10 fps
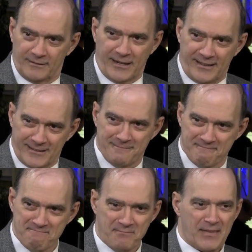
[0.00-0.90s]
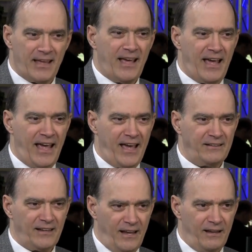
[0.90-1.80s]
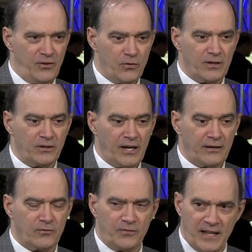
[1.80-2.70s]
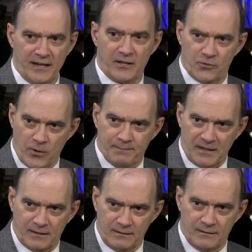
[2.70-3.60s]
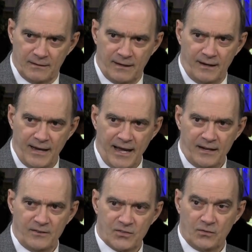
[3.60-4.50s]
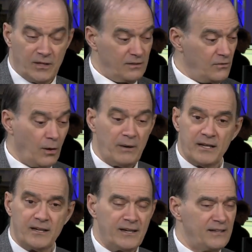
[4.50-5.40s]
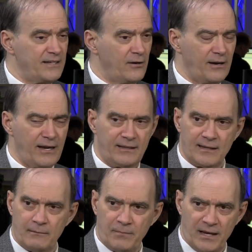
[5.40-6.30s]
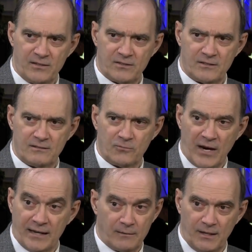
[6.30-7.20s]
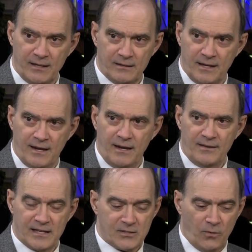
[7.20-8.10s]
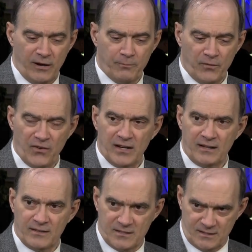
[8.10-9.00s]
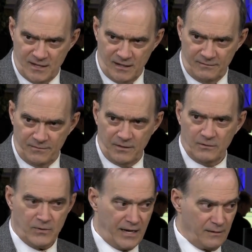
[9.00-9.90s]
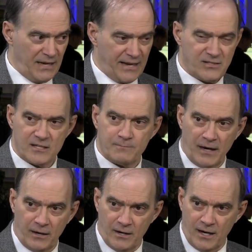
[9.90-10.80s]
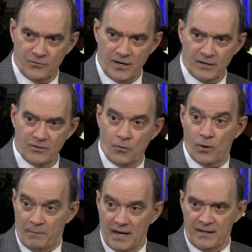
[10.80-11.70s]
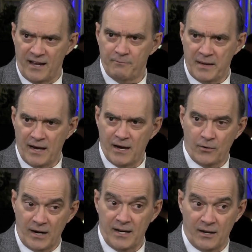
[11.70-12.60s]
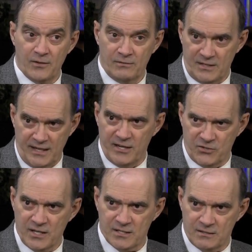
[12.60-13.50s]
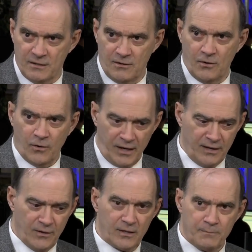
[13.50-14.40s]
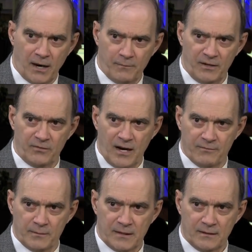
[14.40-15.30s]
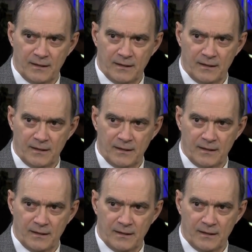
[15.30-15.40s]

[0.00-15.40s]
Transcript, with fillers: right? And uh, you can in, then encrypt it, and so that nobody can interrogate that base randomly that's a way of preventing this kind of uh, random access by a contractor or by the FBI or any other DHS or any other department of government.